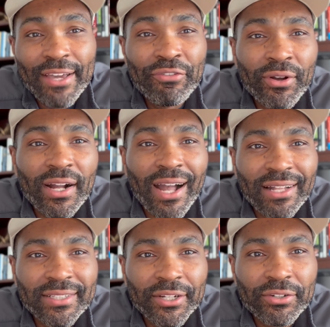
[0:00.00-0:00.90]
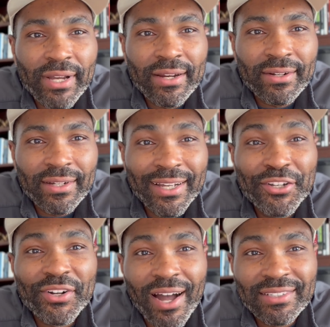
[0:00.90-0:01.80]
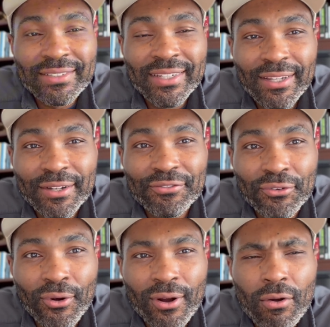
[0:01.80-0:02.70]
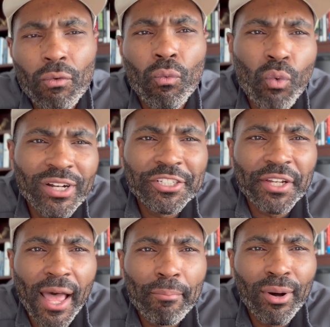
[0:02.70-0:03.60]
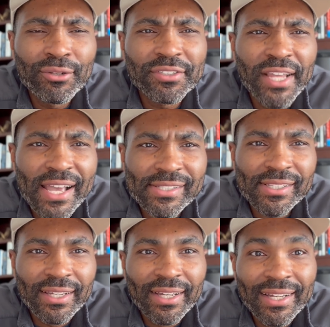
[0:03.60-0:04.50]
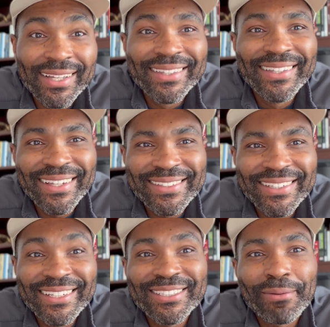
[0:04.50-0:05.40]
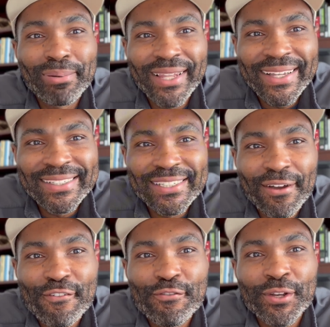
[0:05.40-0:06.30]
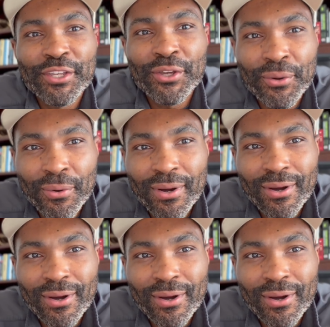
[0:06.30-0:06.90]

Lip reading: If you're a content creator and you're constantly looking for what should I post next, this is the place for you.